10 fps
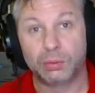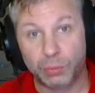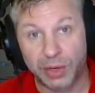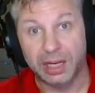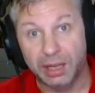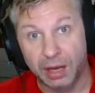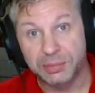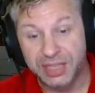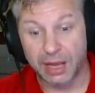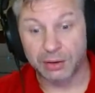When it
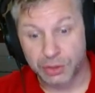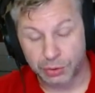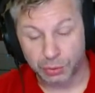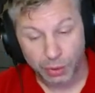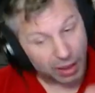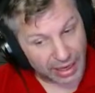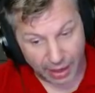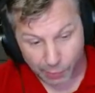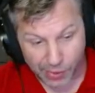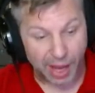comes down to,
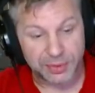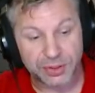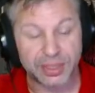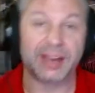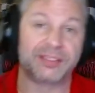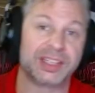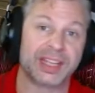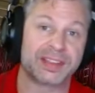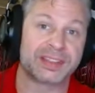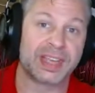we absolutely have to
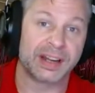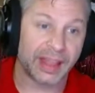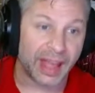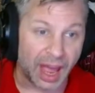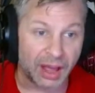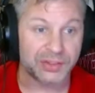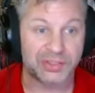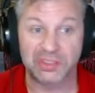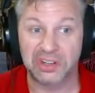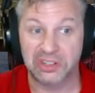get this out of the
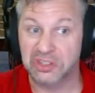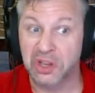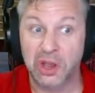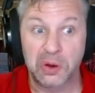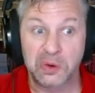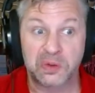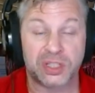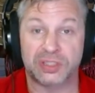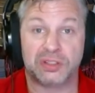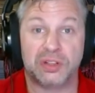house, and there's
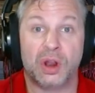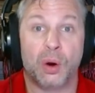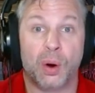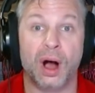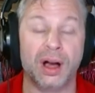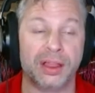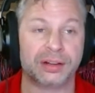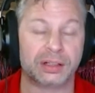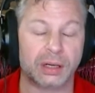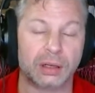just no
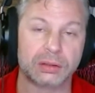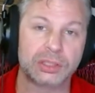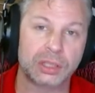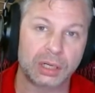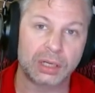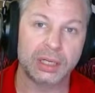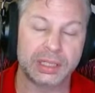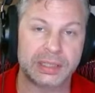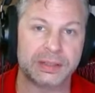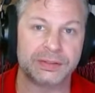other
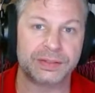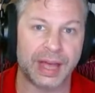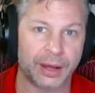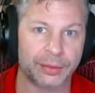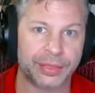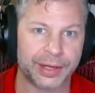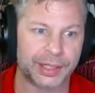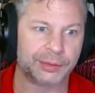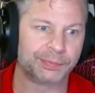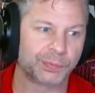alternative out
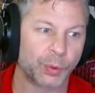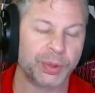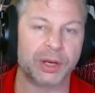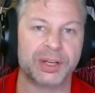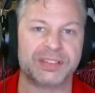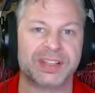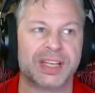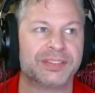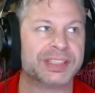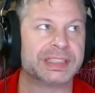there. We don't even
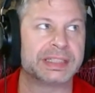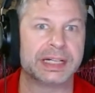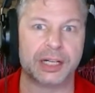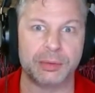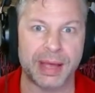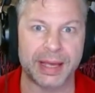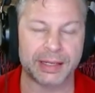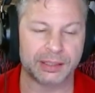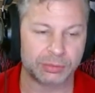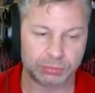have a doTERRA bag.